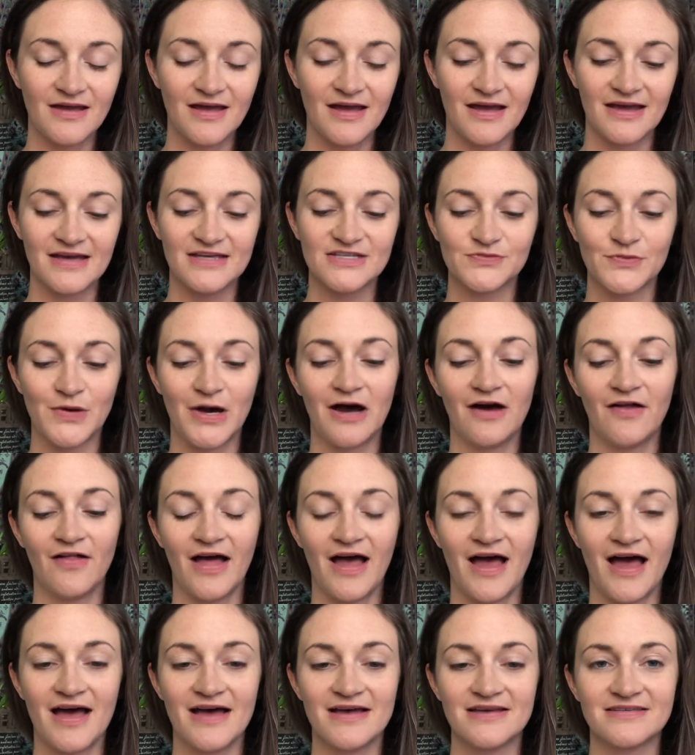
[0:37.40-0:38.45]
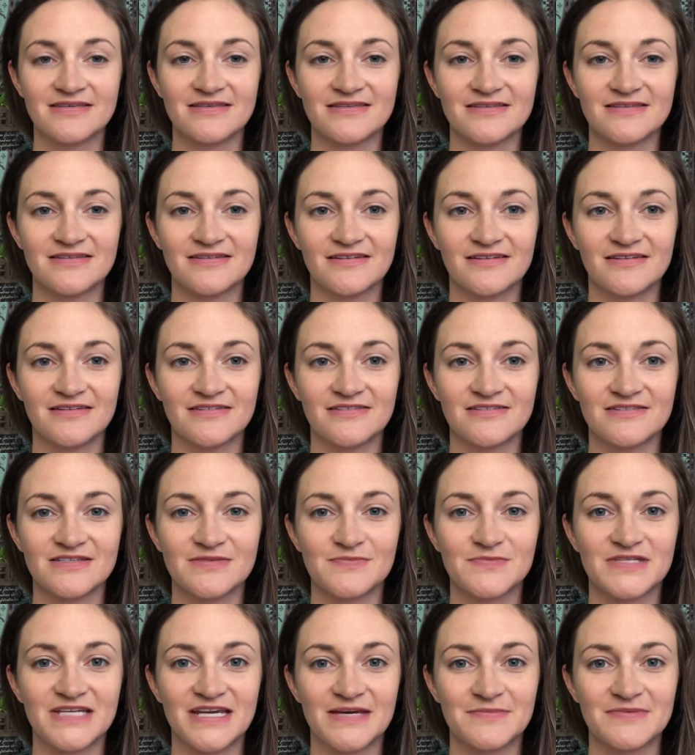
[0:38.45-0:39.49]
as well as some
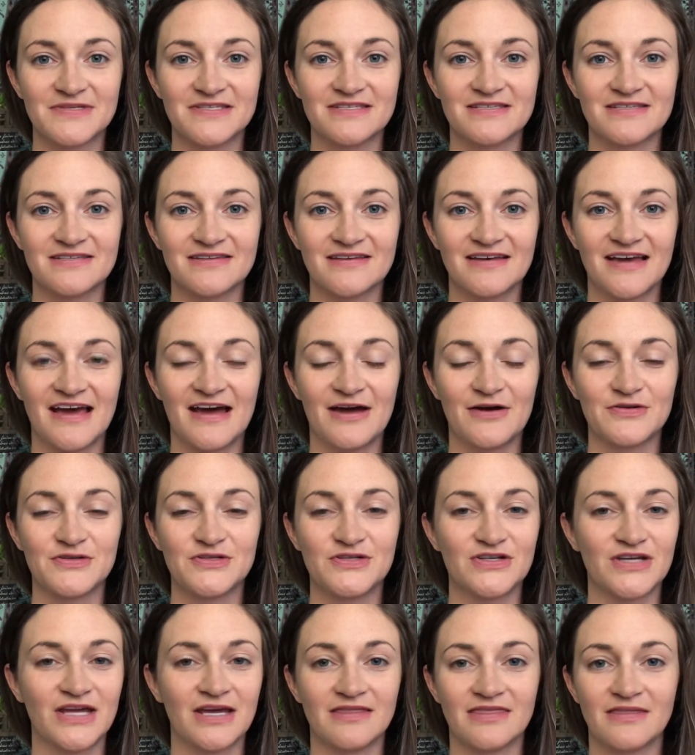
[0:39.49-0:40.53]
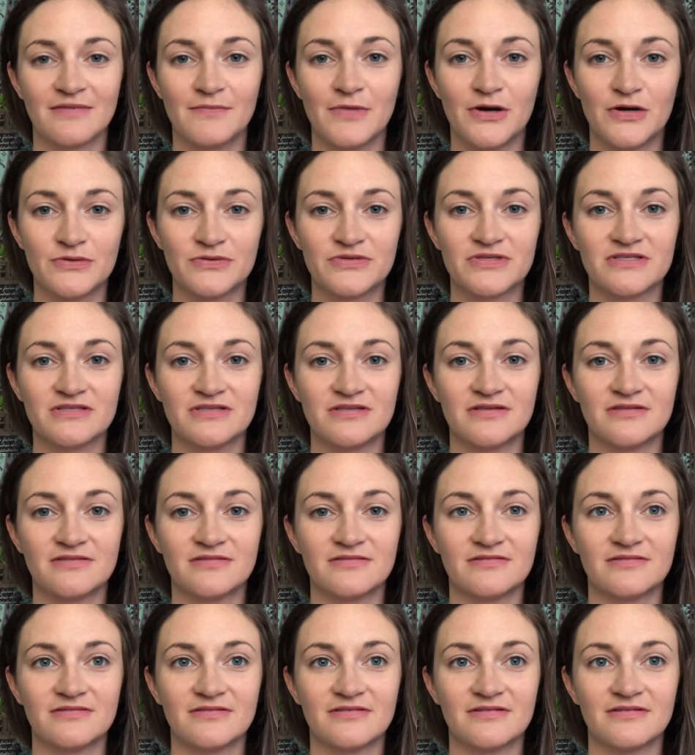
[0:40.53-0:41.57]
tips how to get the most
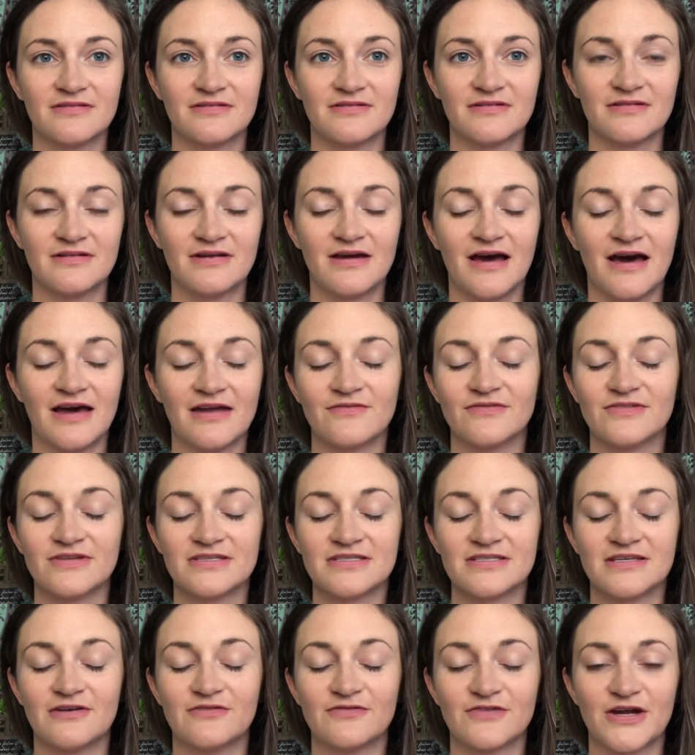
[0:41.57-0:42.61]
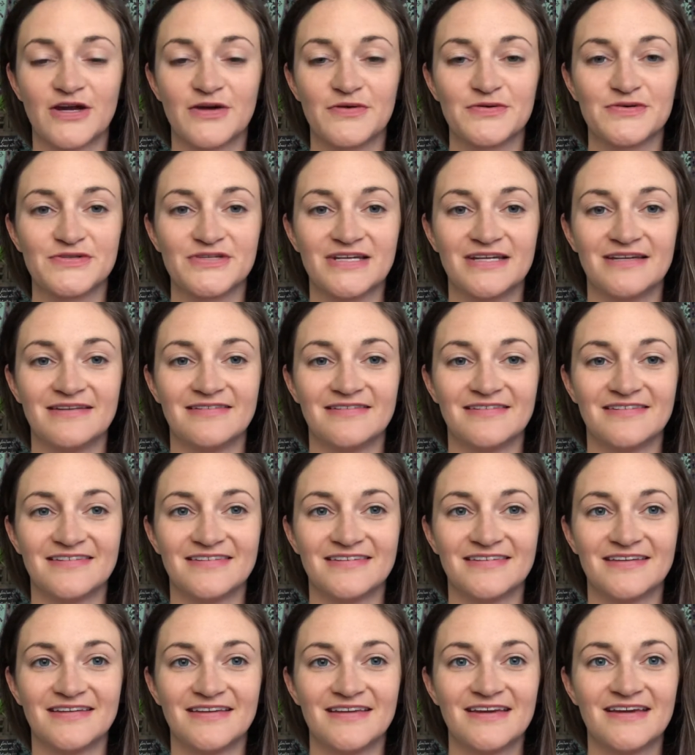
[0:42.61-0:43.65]
out of this self-care routine.
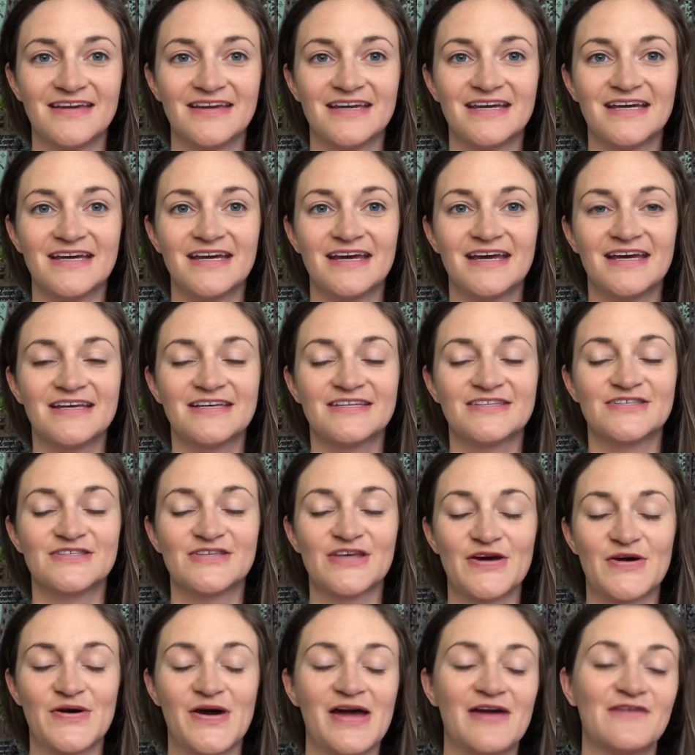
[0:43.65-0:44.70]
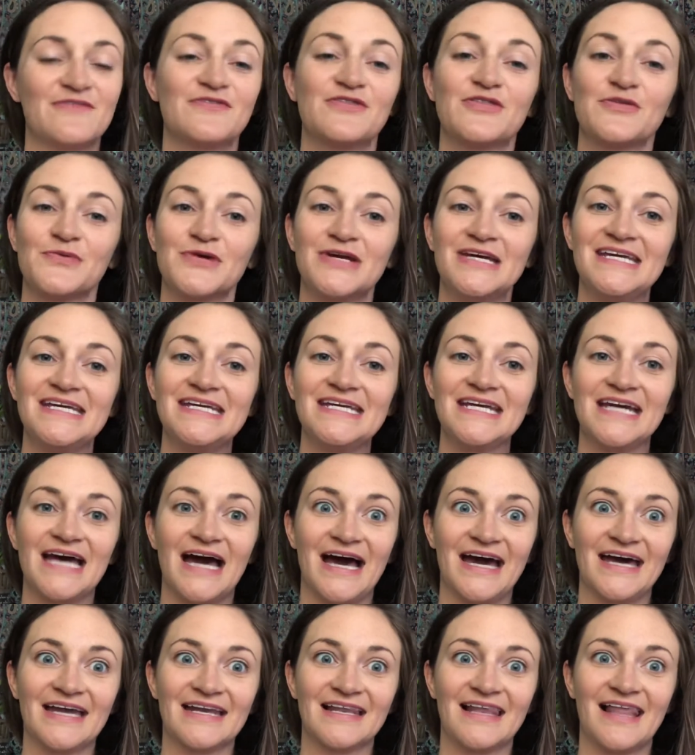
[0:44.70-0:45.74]
So I have 3
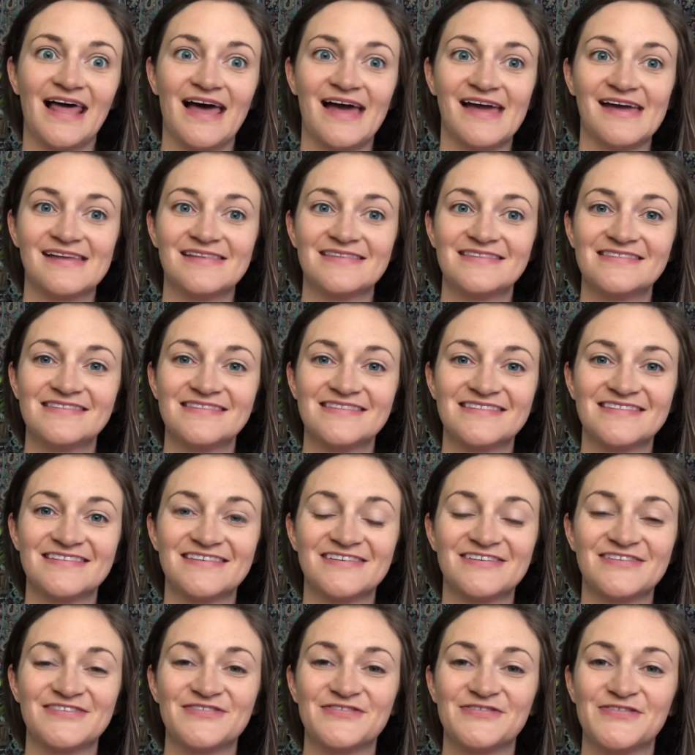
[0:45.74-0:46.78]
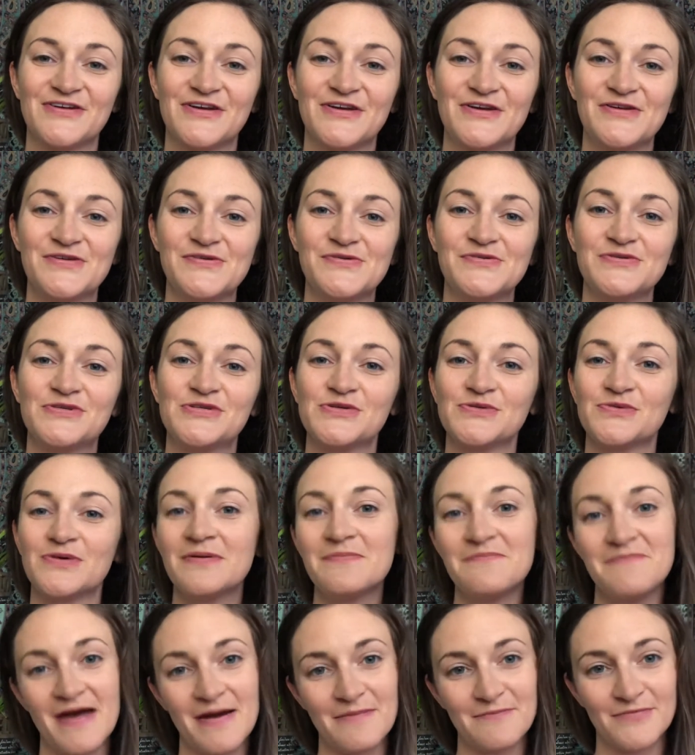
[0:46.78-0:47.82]
guidelines for you to
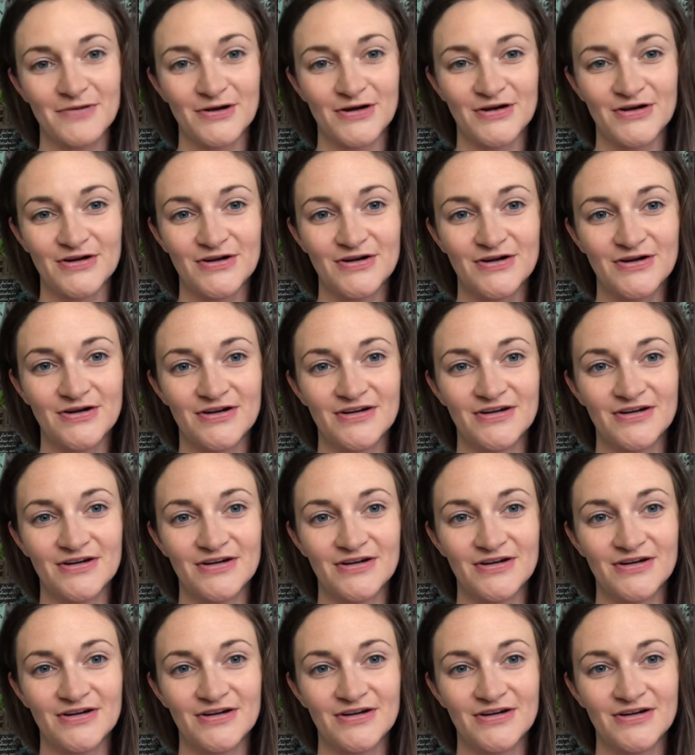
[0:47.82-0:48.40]
remember.